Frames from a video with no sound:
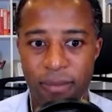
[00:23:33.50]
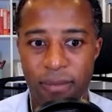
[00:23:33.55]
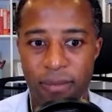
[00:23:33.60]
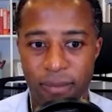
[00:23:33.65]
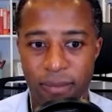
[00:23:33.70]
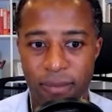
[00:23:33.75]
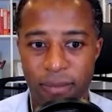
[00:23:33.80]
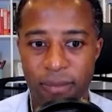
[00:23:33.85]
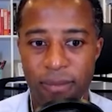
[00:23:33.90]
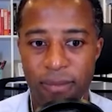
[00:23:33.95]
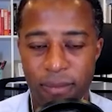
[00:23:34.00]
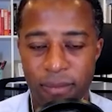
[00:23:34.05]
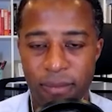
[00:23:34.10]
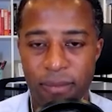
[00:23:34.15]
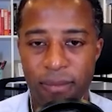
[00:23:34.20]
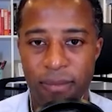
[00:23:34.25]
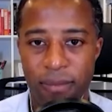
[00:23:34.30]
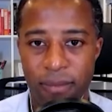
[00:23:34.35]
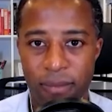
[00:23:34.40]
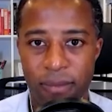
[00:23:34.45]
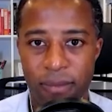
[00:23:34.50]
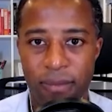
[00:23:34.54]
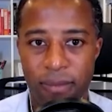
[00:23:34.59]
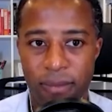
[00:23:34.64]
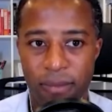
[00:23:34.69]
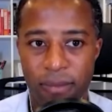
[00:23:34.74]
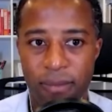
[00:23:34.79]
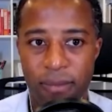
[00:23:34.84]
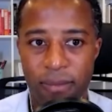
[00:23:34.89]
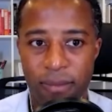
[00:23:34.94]

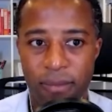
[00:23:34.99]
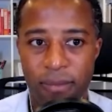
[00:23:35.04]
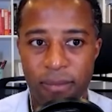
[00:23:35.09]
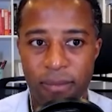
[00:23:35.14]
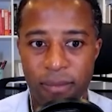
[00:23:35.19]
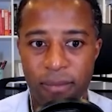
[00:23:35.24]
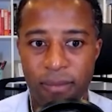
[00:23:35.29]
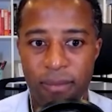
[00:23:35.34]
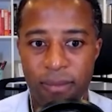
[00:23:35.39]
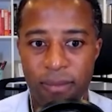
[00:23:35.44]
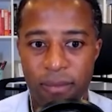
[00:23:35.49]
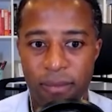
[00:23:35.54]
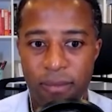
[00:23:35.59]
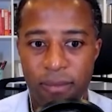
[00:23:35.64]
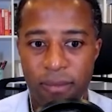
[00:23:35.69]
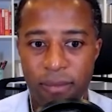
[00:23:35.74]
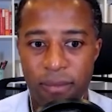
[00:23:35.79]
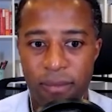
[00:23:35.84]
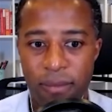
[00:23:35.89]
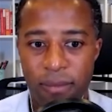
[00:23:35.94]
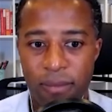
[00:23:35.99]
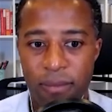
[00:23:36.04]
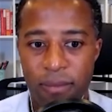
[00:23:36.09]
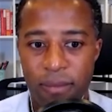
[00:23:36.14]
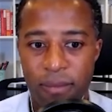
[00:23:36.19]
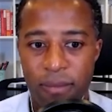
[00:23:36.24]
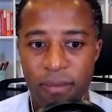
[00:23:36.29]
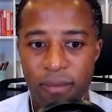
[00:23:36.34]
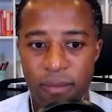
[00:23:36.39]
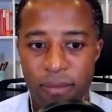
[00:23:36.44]

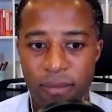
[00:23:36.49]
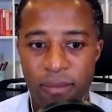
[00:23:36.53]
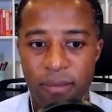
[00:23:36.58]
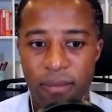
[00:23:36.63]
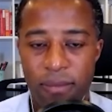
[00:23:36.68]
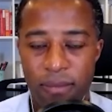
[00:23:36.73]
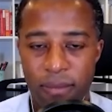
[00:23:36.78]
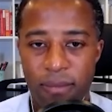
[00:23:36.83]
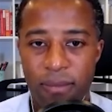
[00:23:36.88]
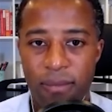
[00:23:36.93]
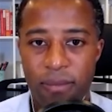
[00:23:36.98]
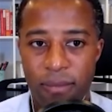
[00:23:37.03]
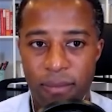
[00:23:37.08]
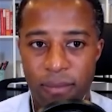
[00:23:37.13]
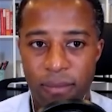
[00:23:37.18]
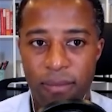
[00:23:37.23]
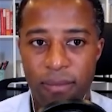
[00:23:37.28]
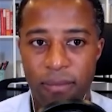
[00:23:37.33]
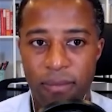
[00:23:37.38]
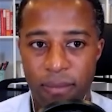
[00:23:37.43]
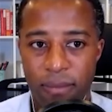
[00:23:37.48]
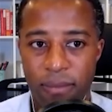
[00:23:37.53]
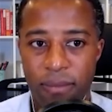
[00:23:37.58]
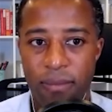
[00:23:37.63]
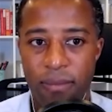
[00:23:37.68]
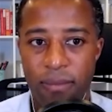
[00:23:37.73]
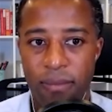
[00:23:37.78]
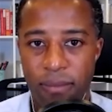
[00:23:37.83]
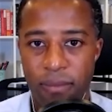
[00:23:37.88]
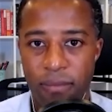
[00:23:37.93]

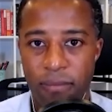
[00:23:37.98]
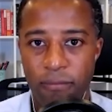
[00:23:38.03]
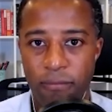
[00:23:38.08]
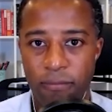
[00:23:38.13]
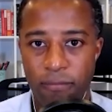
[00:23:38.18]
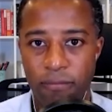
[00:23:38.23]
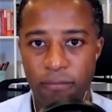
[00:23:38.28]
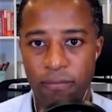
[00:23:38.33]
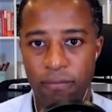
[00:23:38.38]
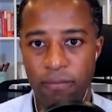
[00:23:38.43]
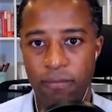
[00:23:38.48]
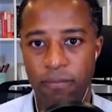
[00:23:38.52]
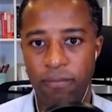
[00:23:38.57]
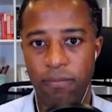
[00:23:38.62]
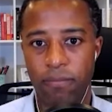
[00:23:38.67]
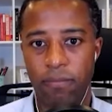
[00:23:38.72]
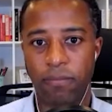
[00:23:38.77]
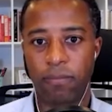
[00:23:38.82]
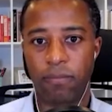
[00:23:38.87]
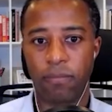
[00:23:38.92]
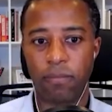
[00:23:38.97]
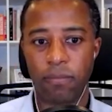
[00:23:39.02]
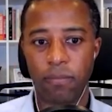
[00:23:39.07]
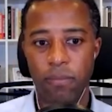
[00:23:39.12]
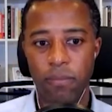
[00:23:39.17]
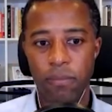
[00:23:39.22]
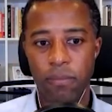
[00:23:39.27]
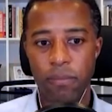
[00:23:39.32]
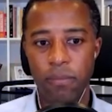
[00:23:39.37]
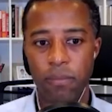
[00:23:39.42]

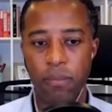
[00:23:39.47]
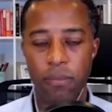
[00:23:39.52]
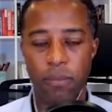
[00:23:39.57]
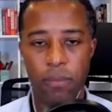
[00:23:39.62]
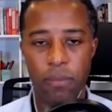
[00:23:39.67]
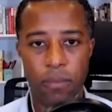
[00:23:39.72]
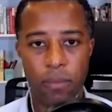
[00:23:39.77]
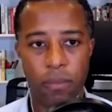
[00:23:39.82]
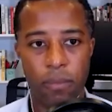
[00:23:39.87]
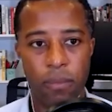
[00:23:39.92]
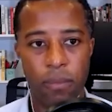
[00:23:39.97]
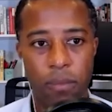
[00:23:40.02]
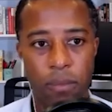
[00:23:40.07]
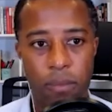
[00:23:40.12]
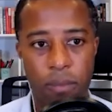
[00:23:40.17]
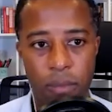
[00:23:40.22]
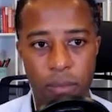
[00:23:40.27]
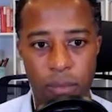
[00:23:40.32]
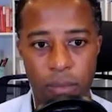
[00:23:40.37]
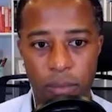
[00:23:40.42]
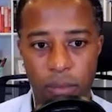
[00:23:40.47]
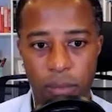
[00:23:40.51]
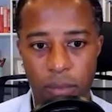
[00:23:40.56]
The person shown says nothing.